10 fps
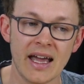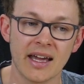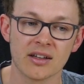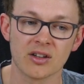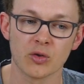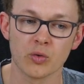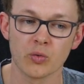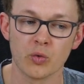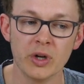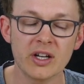and
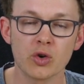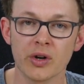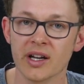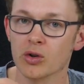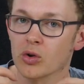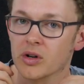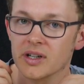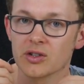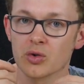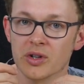recreate or
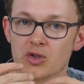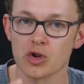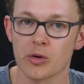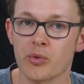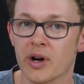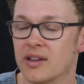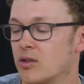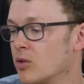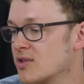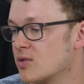to
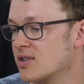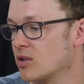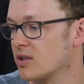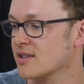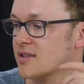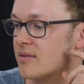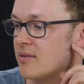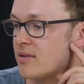interpret those results.